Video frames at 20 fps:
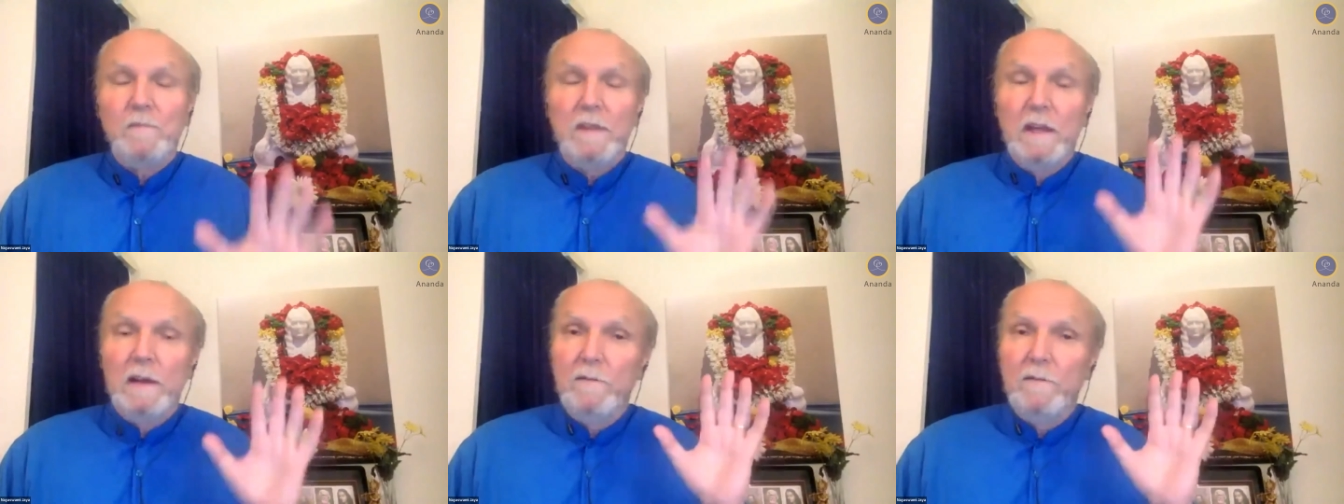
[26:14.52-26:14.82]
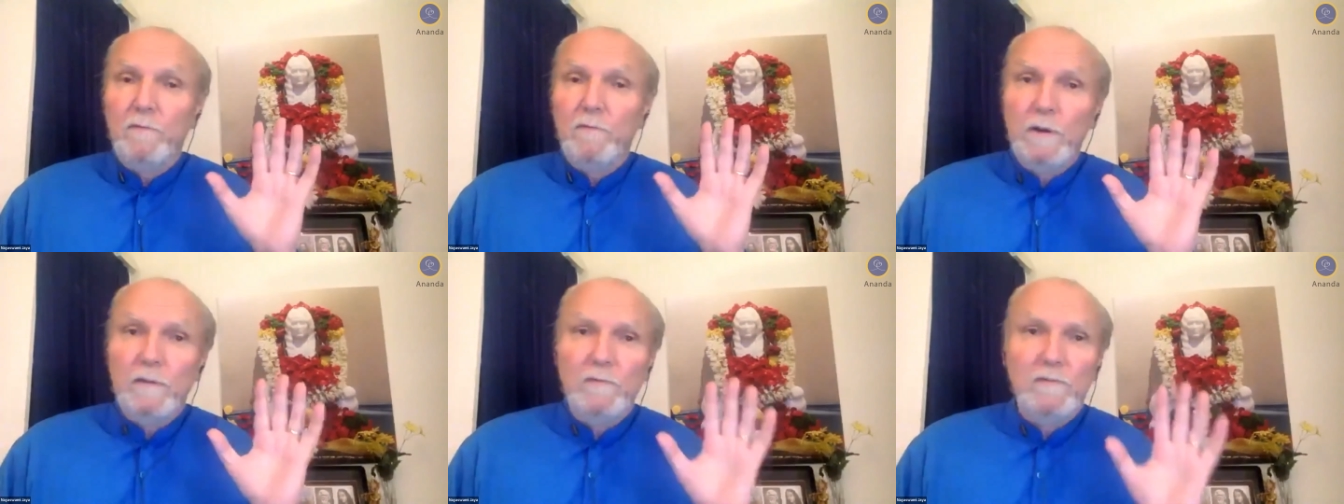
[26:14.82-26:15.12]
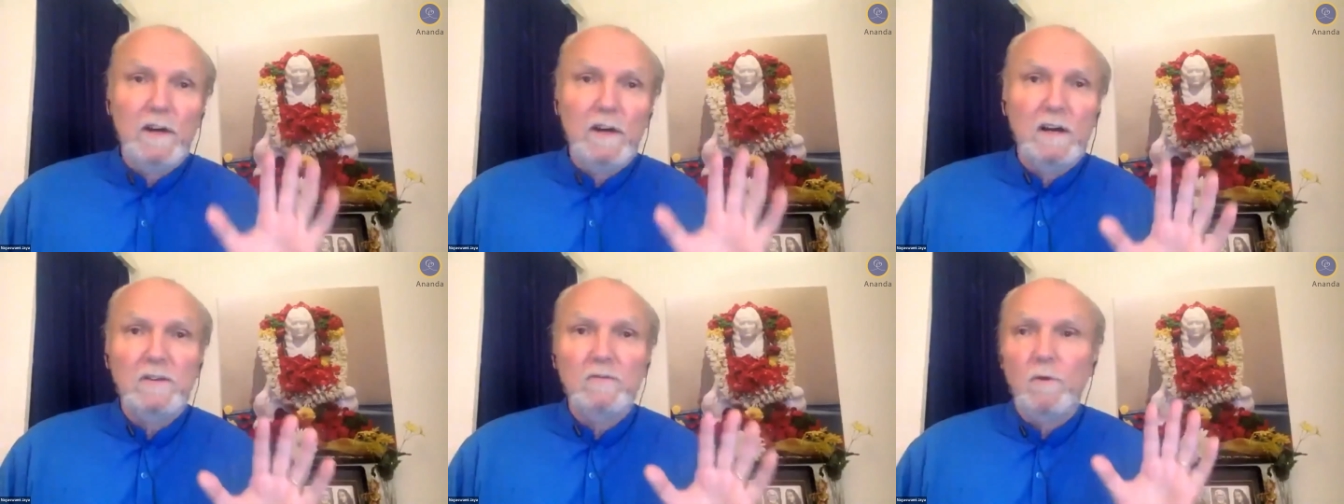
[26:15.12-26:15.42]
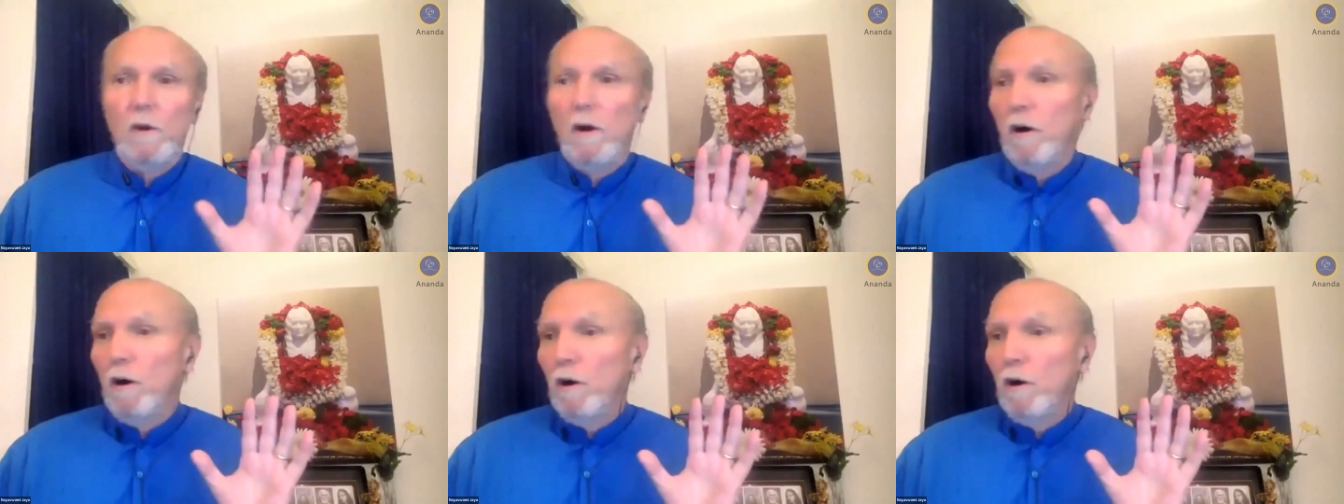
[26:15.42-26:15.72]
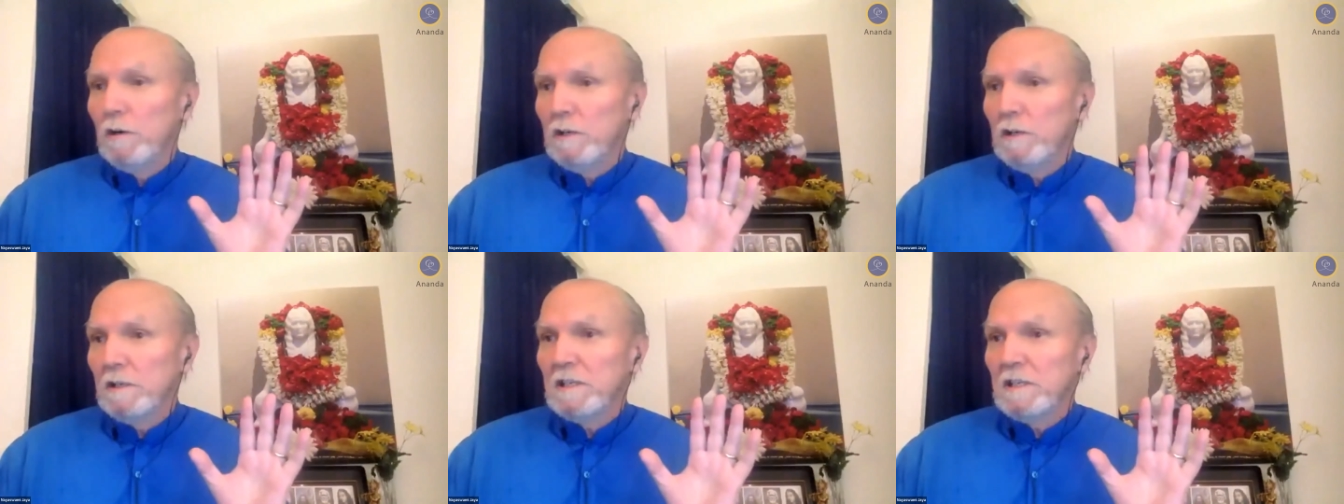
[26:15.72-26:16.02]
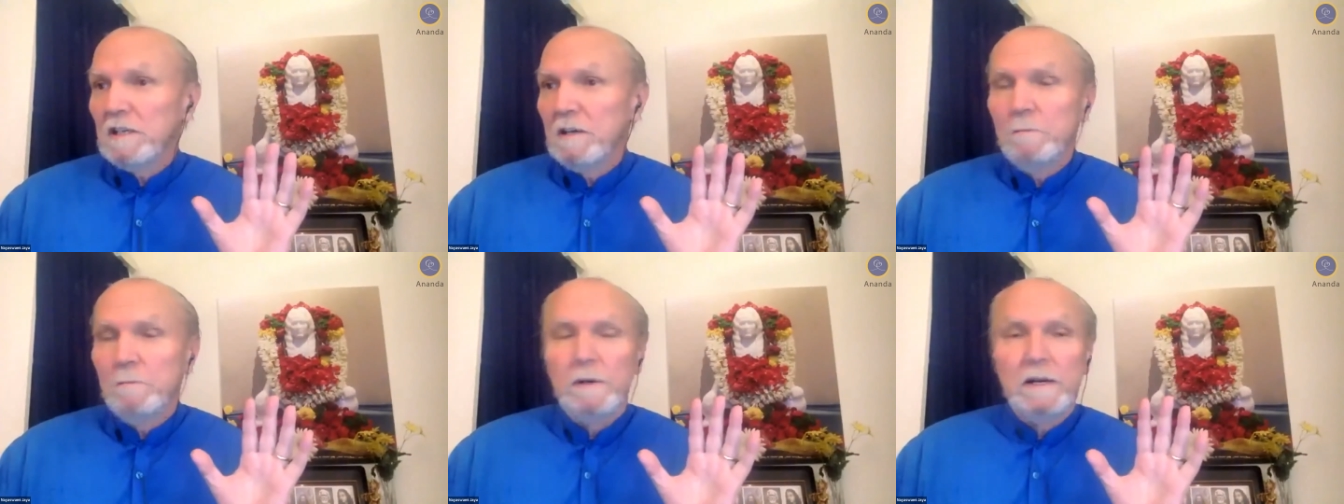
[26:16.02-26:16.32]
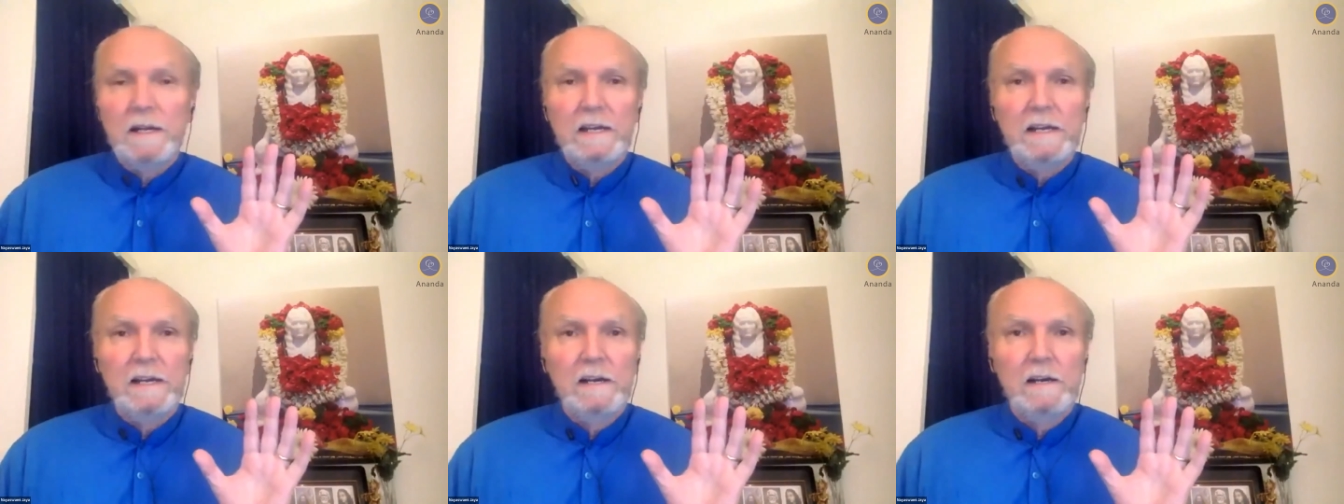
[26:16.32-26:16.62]
If we've done wrong to
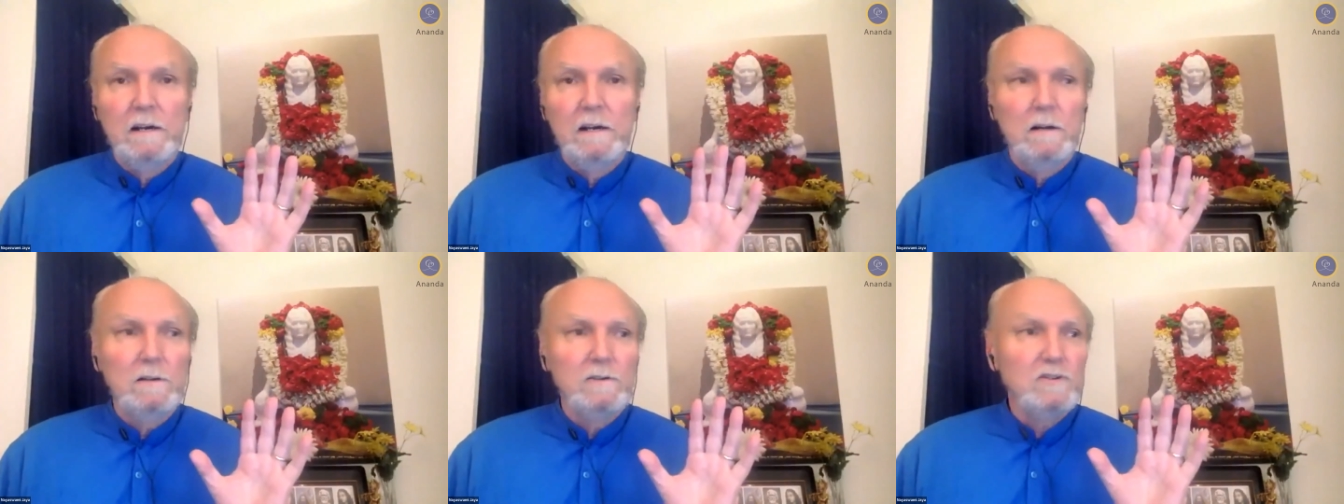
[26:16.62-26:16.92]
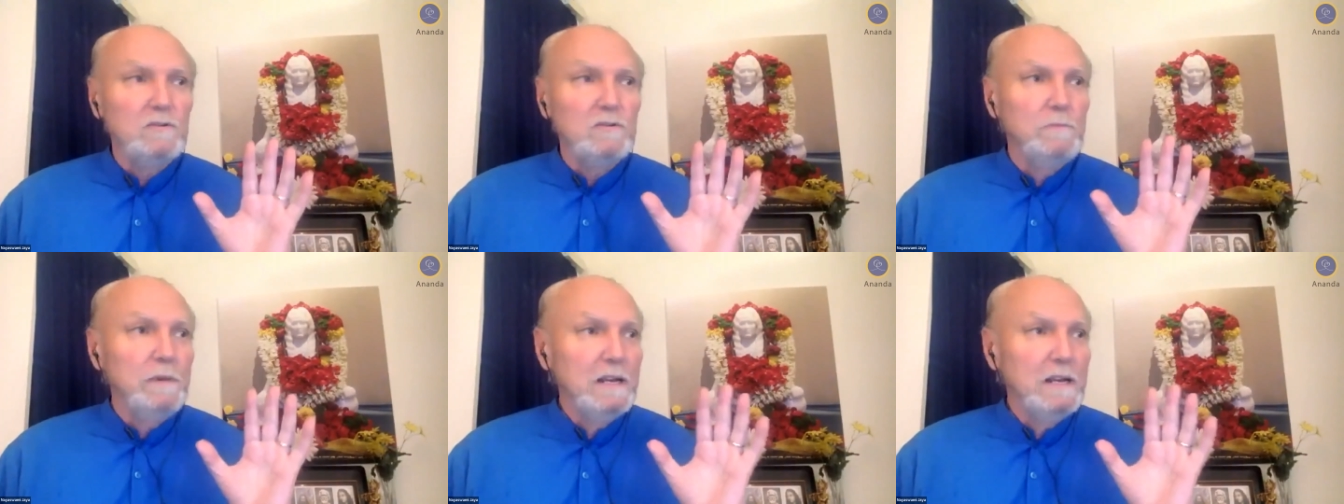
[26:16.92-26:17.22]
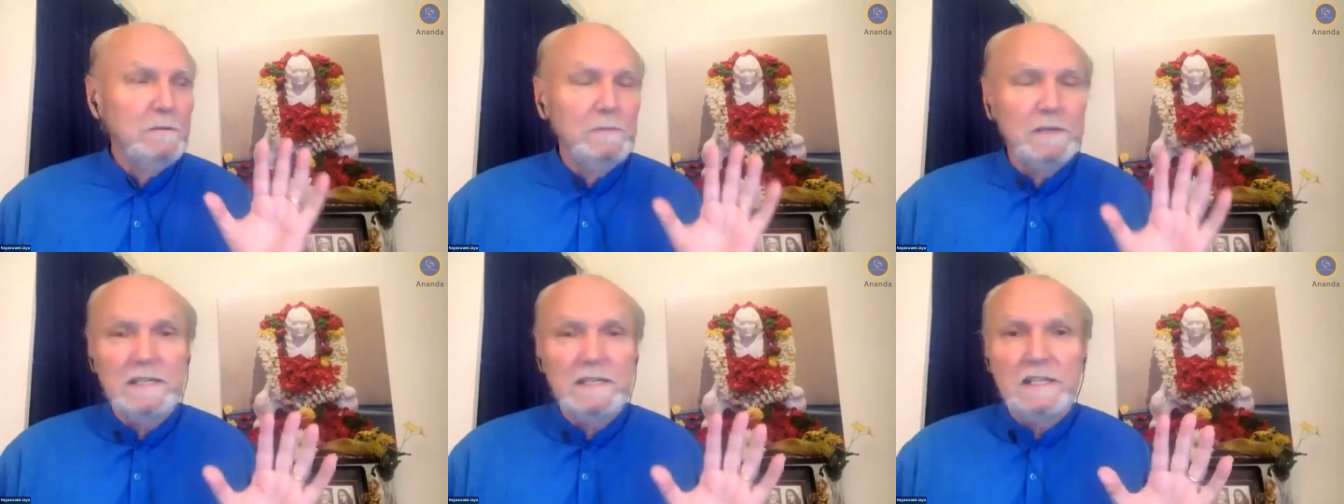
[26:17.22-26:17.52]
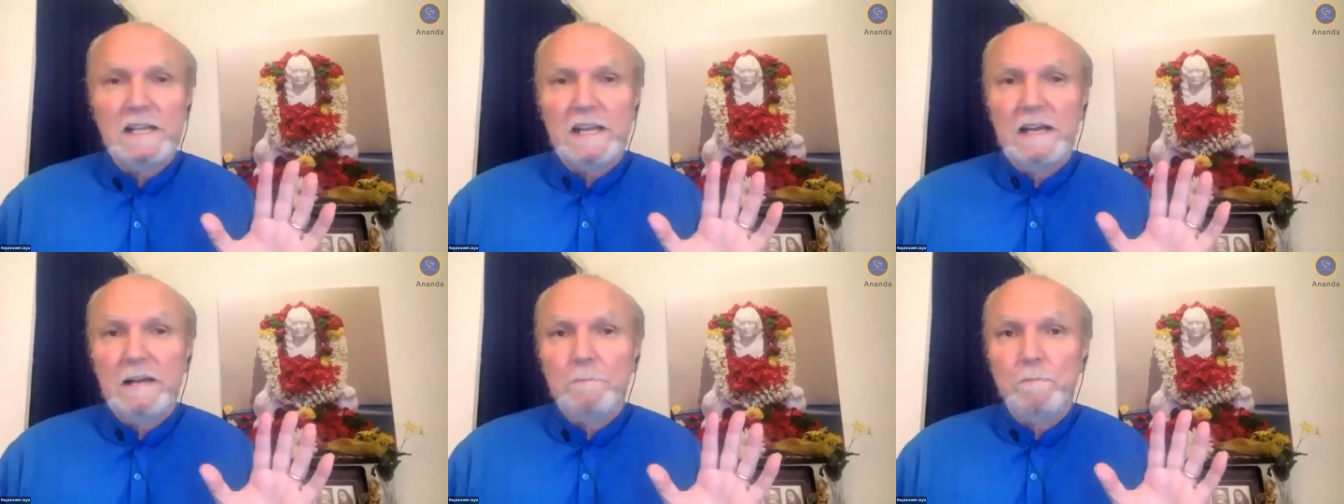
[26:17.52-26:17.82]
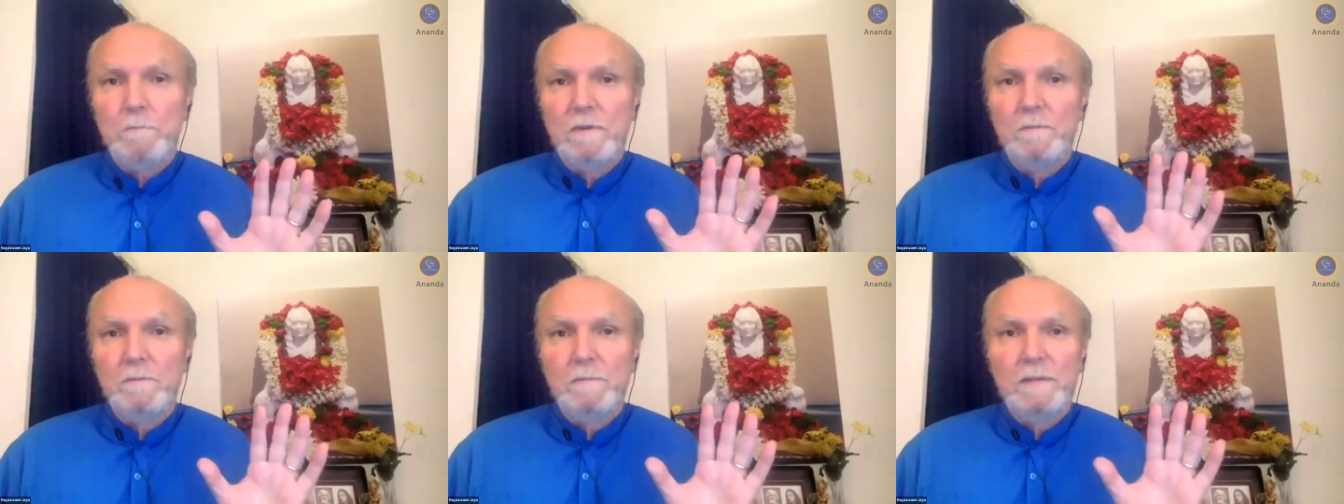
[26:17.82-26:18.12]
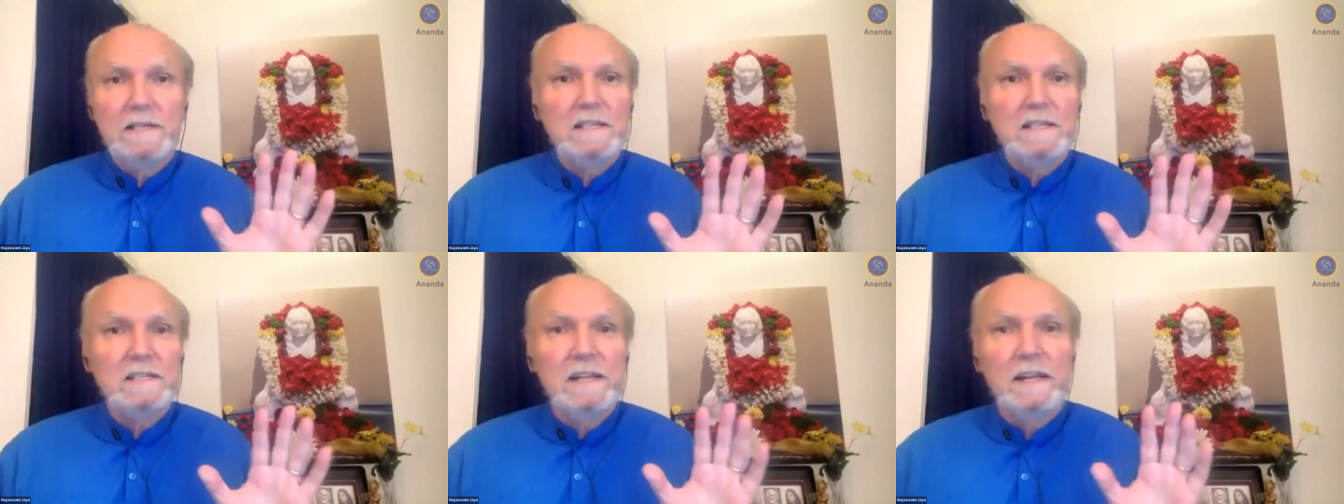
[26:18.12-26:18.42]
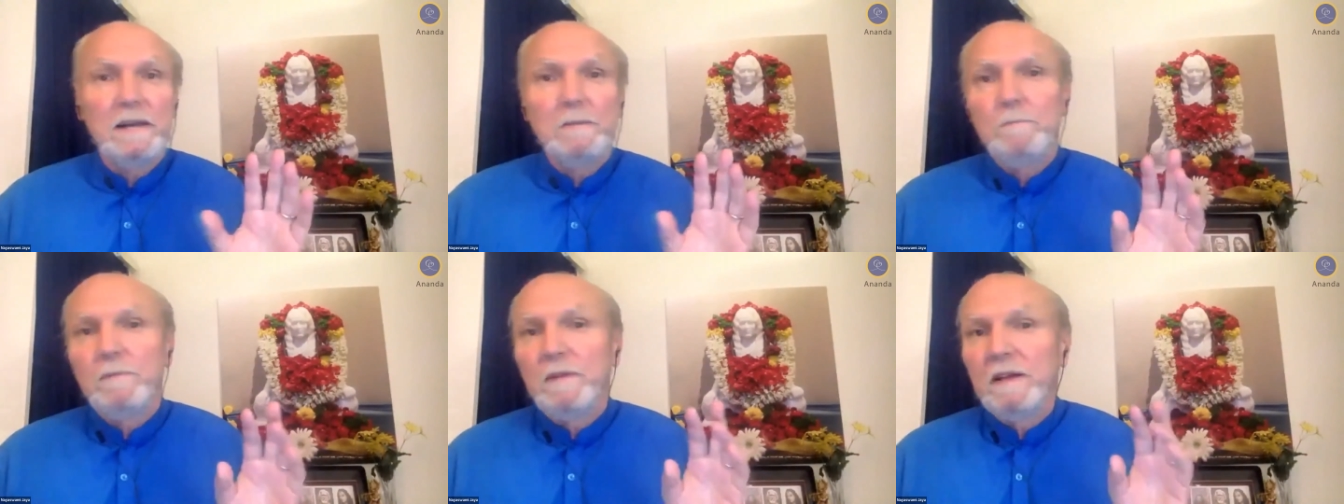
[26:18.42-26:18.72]
somebody else or made a misstep